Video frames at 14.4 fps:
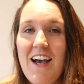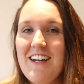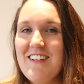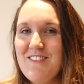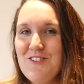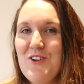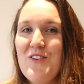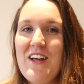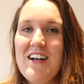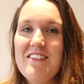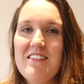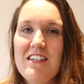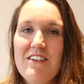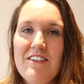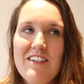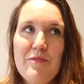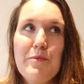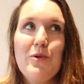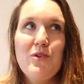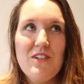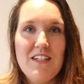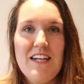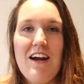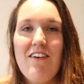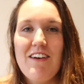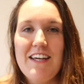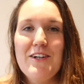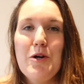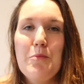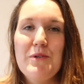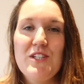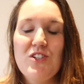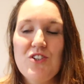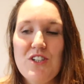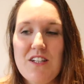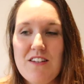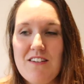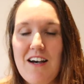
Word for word: and it's not that that serious but ordinarily in competitions